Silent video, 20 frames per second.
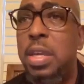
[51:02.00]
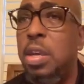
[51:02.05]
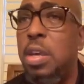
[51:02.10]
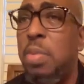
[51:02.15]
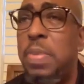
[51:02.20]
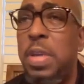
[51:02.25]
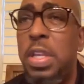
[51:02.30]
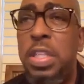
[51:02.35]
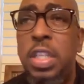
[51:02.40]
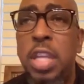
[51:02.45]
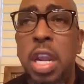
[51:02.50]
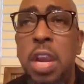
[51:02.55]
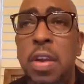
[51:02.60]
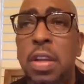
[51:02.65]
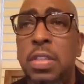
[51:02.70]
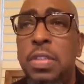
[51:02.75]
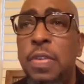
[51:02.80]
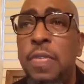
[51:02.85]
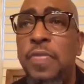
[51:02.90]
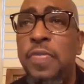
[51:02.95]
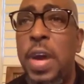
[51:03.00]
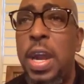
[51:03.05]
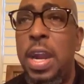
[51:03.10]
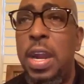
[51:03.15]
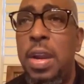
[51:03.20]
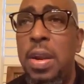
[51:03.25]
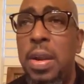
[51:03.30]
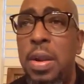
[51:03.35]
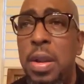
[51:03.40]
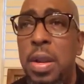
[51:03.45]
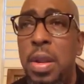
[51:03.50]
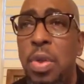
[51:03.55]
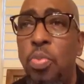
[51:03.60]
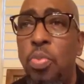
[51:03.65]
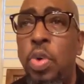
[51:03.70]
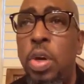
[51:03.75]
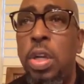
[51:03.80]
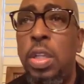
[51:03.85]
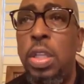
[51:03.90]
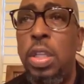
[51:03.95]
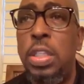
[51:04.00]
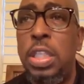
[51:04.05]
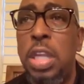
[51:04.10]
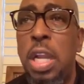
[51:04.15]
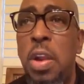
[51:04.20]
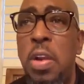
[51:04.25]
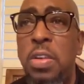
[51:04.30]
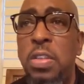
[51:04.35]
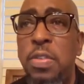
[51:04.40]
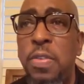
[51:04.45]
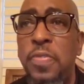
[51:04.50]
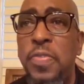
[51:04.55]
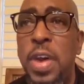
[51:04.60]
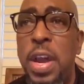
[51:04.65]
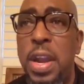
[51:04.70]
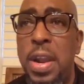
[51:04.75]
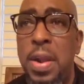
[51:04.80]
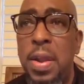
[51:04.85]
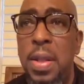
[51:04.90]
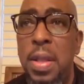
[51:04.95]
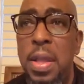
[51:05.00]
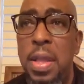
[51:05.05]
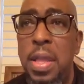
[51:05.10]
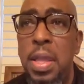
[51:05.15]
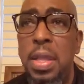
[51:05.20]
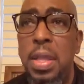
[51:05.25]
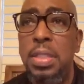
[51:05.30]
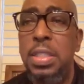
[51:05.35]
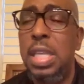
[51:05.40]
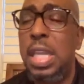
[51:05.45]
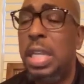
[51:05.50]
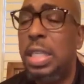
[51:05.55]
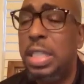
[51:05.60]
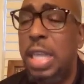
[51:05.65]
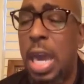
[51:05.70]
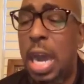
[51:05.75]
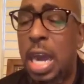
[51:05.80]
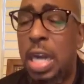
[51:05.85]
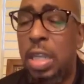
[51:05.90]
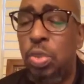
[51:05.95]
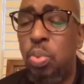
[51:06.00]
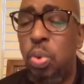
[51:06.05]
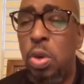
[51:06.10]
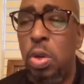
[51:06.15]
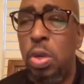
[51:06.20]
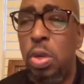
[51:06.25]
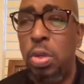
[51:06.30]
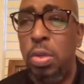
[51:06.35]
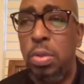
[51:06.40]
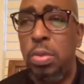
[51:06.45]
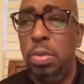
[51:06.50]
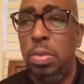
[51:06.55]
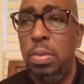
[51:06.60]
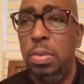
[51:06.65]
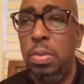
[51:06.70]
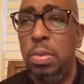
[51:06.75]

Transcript: Could be chariots of fire. What are the chariots of fire? See, it's God's word.